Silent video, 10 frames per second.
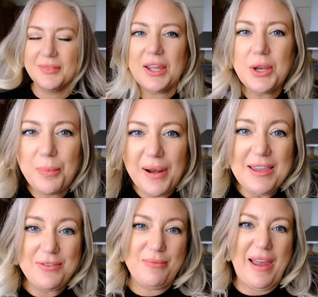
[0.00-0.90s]
Can you
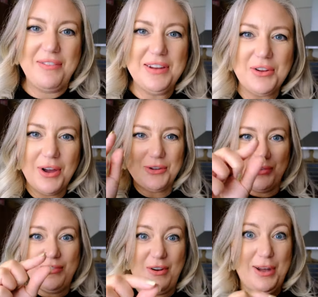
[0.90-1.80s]
believe the battery died on
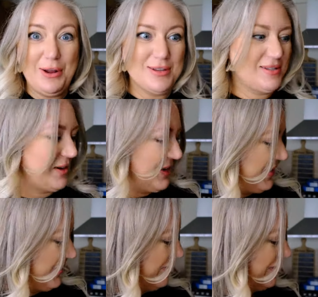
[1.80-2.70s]
the very last
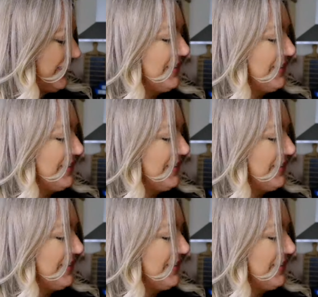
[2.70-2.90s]
item?